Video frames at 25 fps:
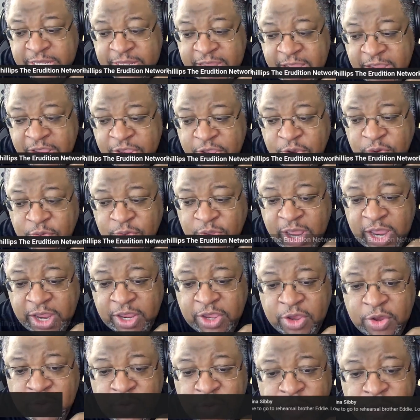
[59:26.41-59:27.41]
Thank you,
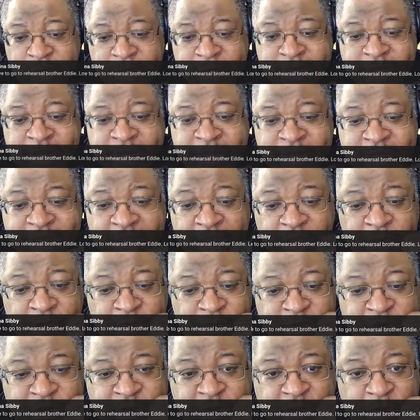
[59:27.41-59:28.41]
thank you, thank you
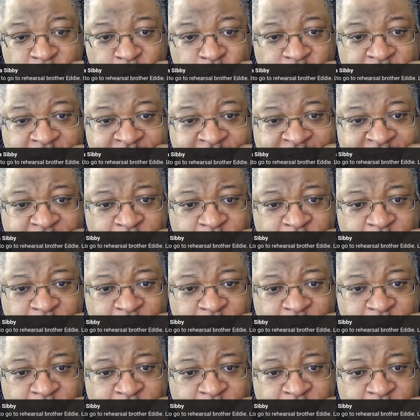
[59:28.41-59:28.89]
for sticking with us.